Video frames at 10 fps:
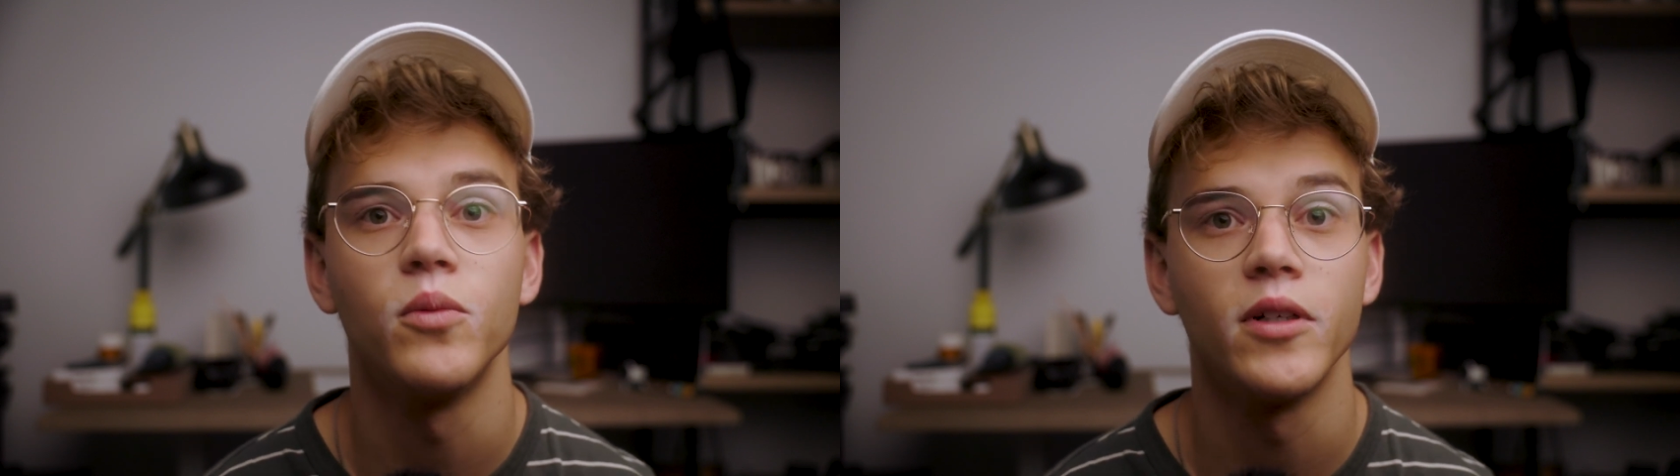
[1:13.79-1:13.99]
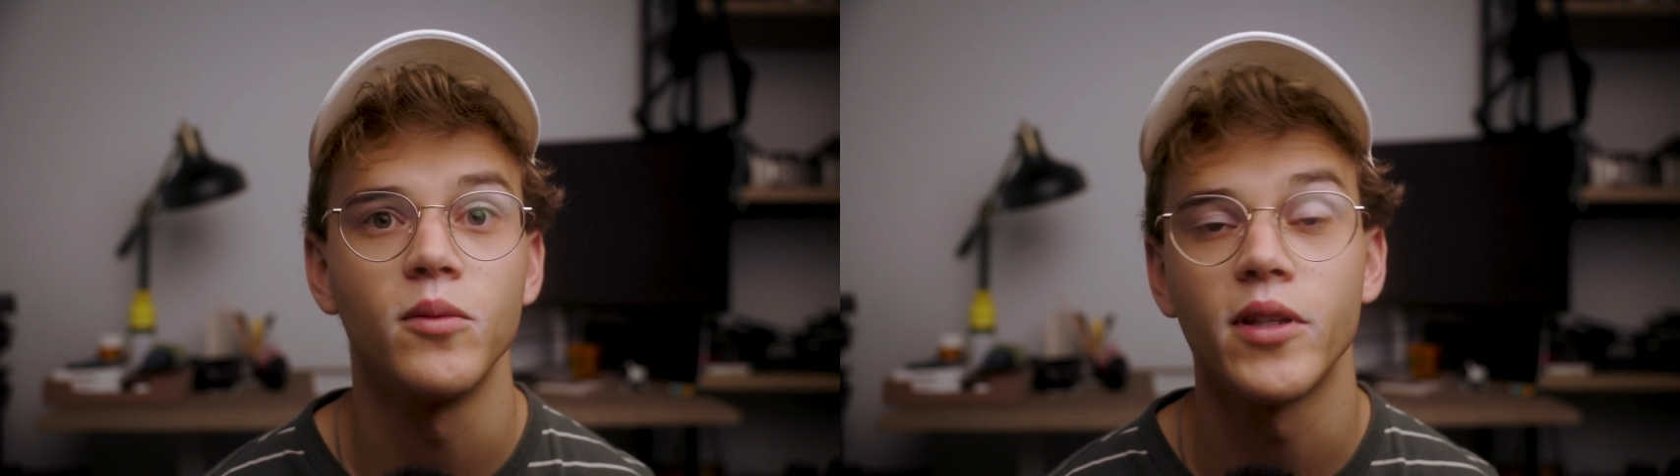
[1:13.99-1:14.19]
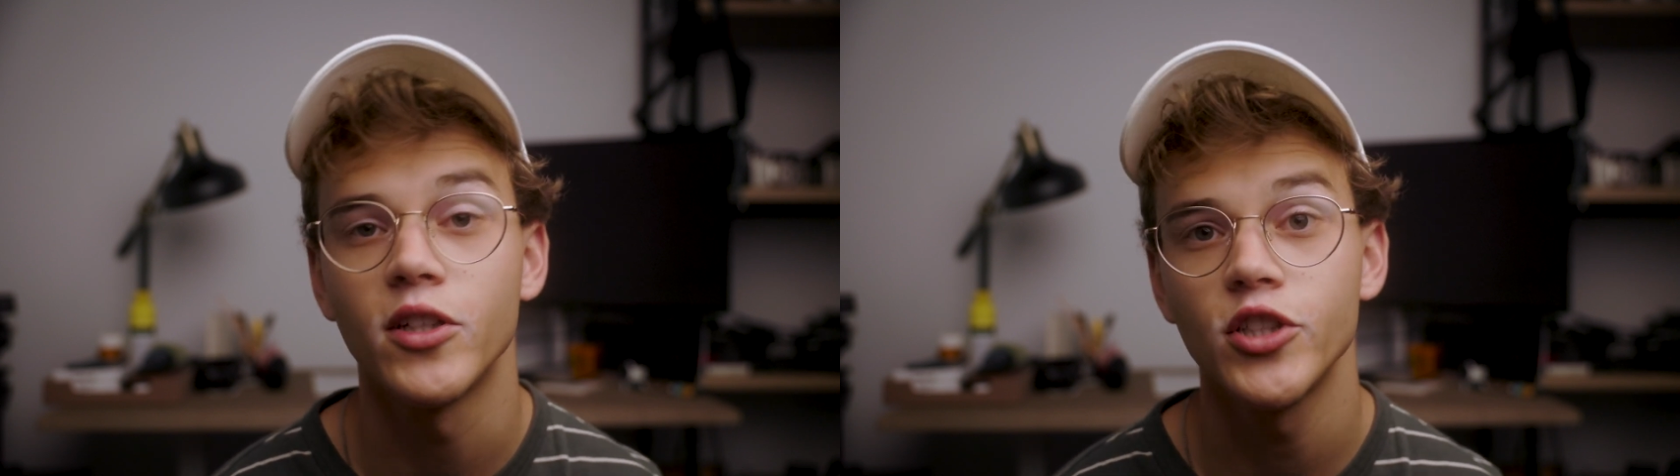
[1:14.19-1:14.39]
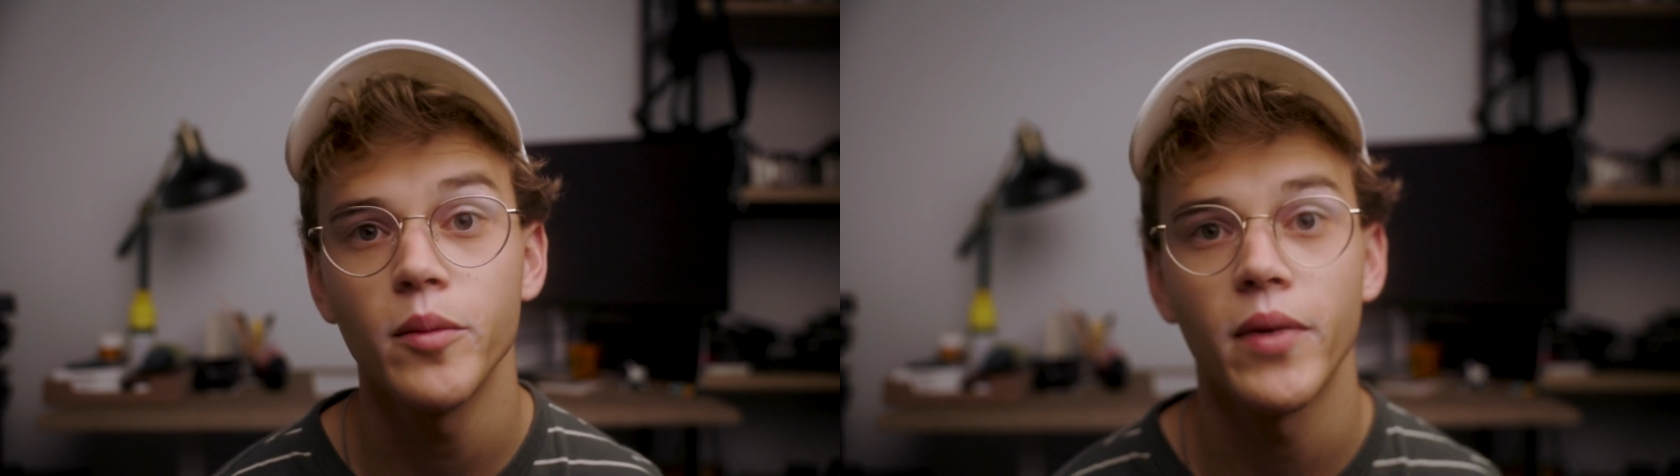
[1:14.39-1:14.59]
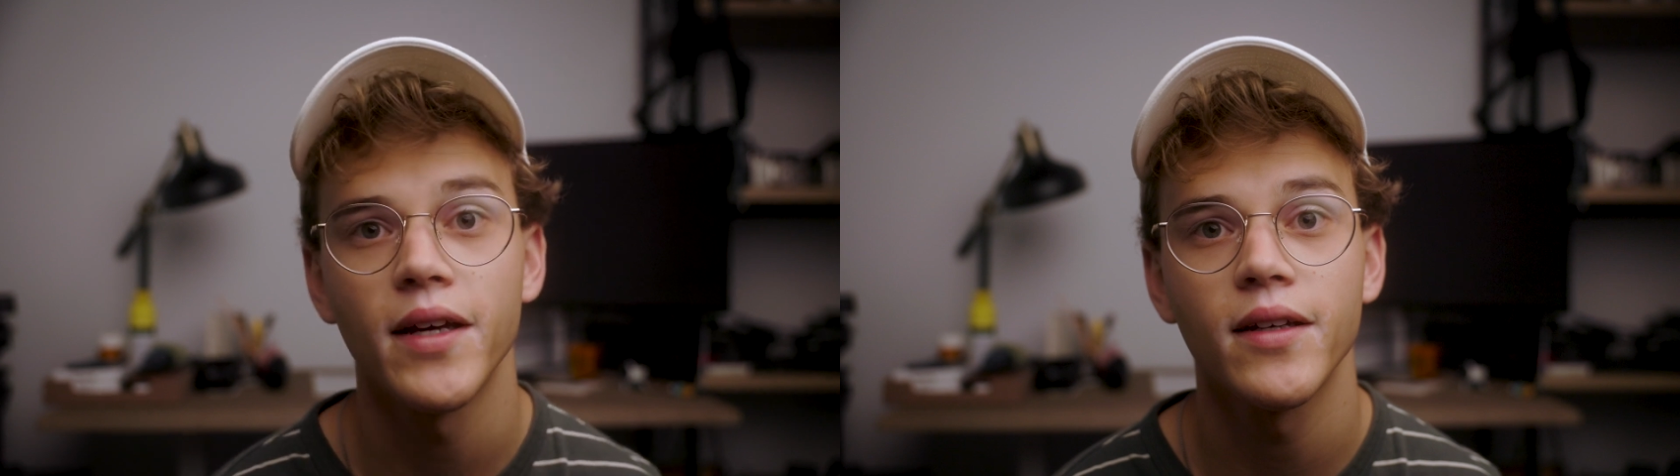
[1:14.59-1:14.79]
would with a
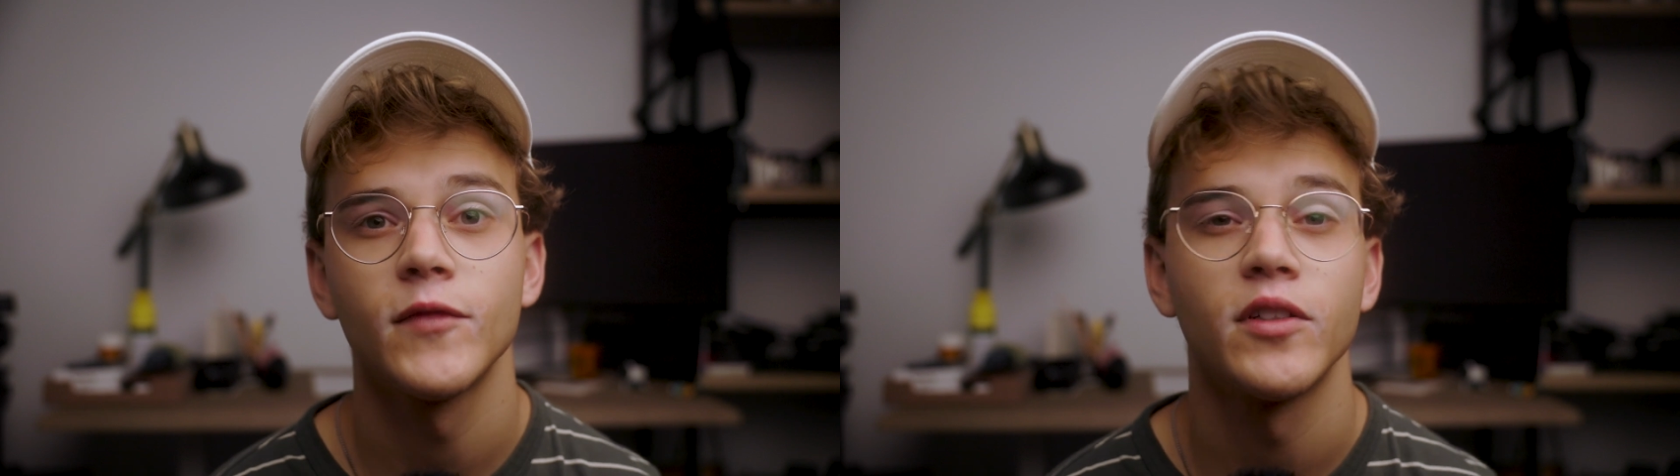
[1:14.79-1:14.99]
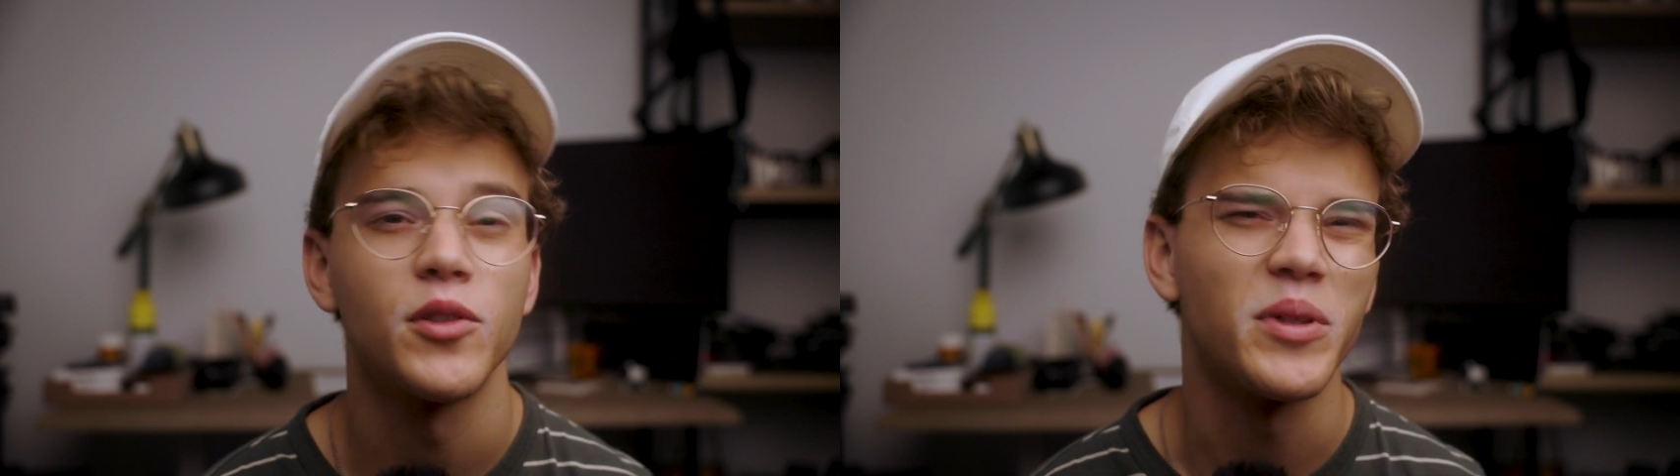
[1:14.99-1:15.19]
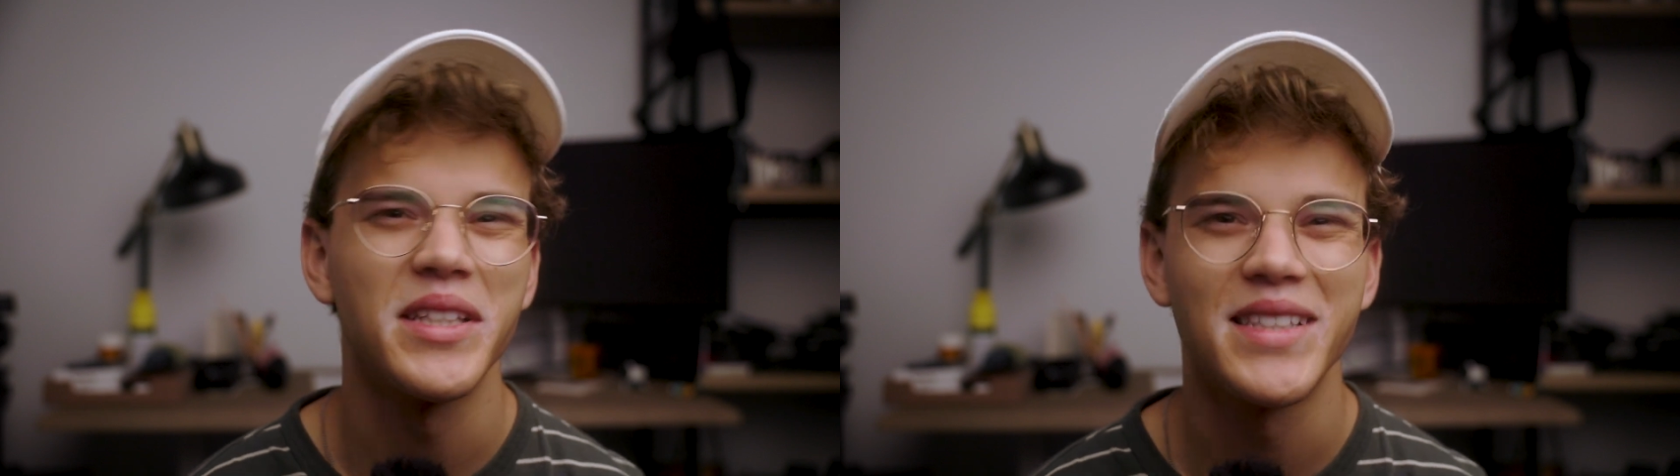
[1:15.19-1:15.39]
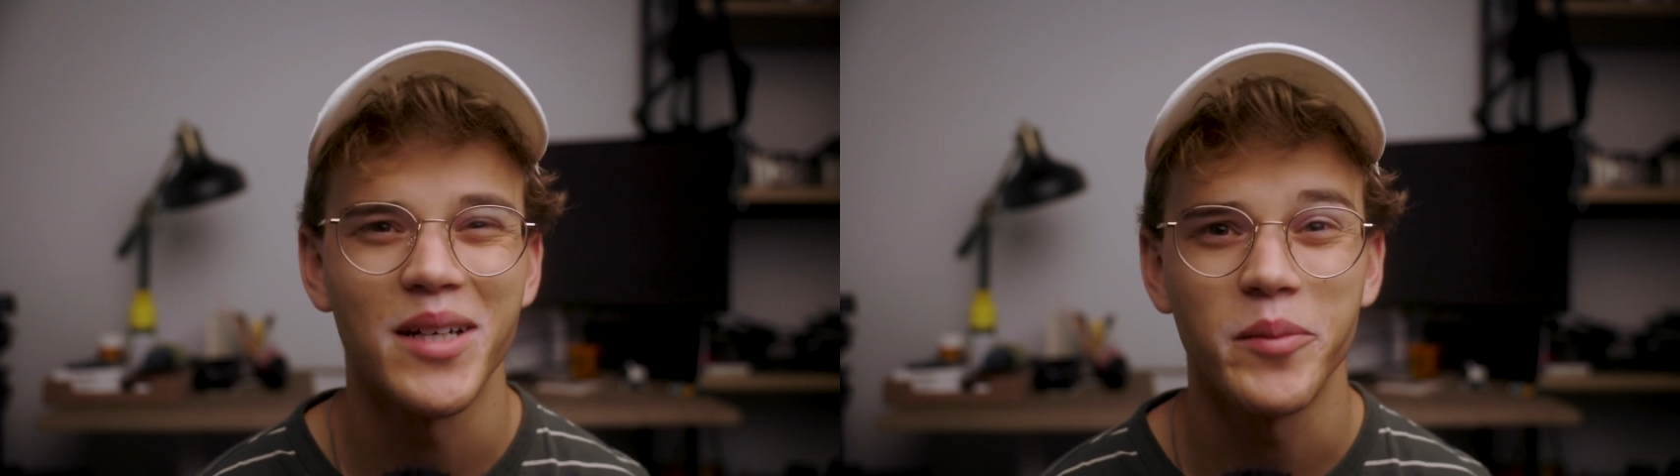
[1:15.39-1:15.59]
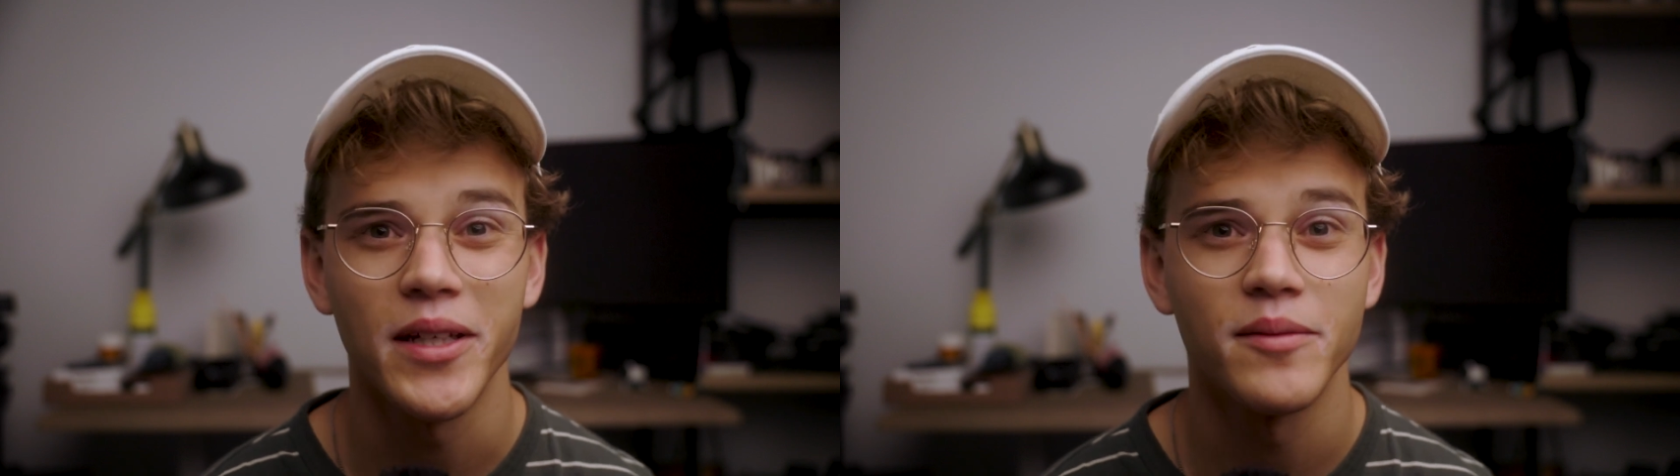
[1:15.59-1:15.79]
JPEG. So what does
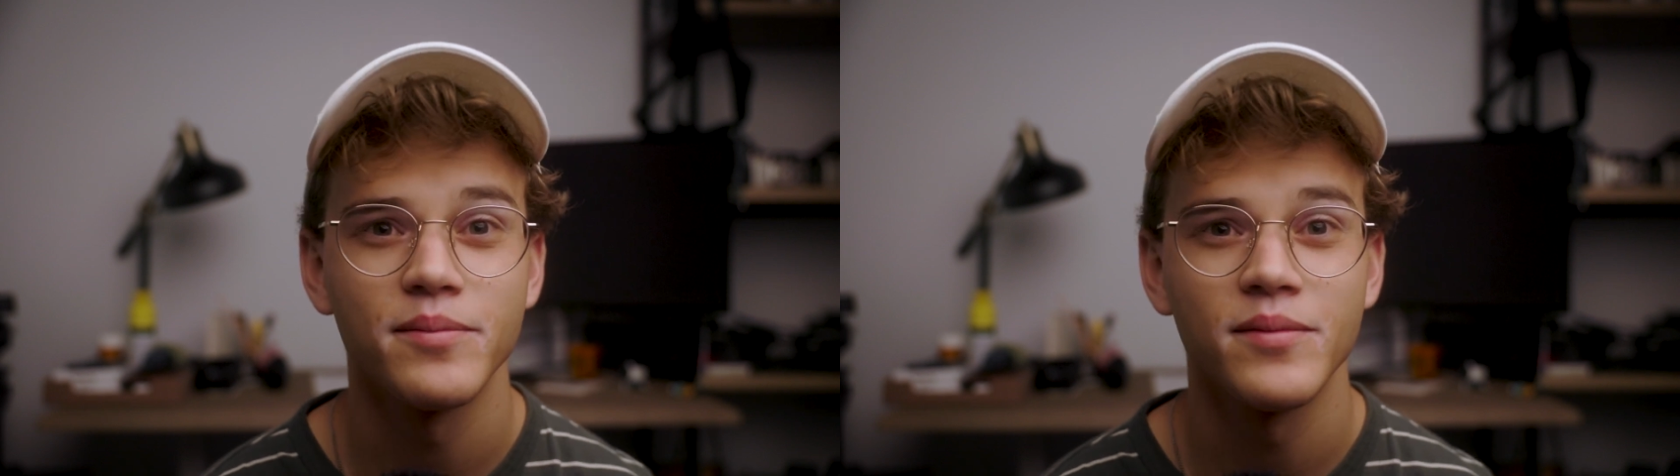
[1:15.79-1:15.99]
that mean?